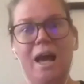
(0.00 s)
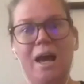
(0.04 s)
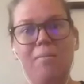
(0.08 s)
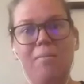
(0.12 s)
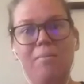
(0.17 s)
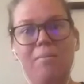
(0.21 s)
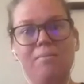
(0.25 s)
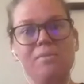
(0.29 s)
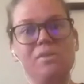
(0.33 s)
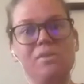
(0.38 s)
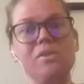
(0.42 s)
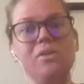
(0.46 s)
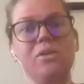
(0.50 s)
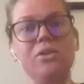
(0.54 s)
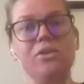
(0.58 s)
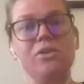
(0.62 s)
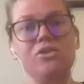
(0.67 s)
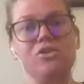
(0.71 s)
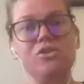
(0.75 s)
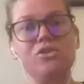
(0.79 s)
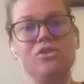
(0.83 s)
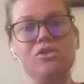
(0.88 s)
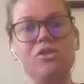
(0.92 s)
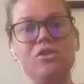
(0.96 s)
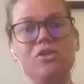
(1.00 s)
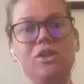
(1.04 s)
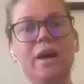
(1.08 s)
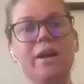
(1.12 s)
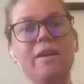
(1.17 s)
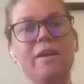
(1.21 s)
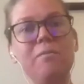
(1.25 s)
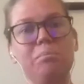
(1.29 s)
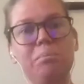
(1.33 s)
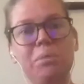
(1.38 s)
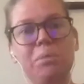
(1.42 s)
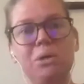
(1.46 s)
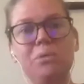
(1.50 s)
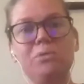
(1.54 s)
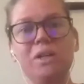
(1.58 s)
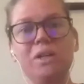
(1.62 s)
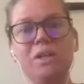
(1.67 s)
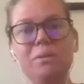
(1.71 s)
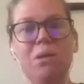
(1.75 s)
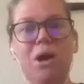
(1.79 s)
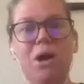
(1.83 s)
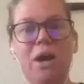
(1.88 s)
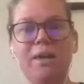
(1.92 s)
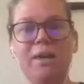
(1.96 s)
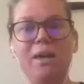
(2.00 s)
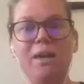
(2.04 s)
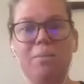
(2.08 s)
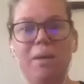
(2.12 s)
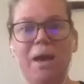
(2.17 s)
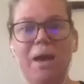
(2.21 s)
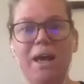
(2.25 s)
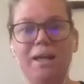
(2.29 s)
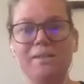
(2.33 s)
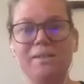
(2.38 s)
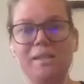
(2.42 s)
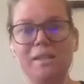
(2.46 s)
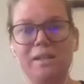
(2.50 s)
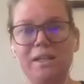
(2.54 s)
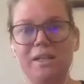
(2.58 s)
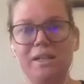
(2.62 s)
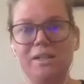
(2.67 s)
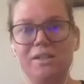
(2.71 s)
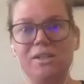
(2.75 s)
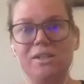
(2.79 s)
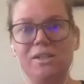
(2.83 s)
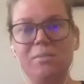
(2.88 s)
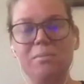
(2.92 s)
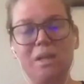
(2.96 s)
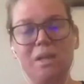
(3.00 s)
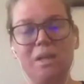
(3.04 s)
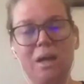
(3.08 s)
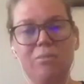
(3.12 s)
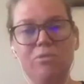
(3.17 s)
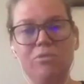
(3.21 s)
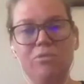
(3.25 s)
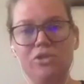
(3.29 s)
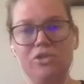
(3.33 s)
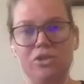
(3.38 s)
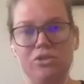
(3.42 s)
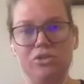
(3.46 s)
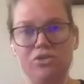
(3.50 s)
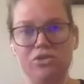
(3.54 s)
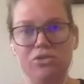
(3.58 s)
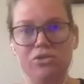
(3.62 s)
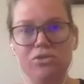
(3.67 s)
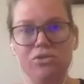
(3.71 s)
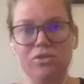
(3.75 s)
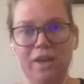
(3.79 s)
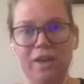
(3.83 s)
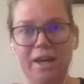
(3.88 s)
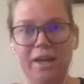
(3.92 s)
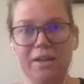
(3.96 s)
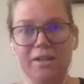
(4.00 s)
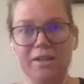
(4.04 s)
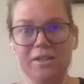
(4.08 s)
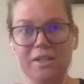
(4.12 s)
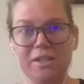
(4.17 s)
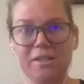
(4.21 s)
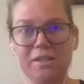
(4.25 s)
So kind of building my capacity to be able to do that.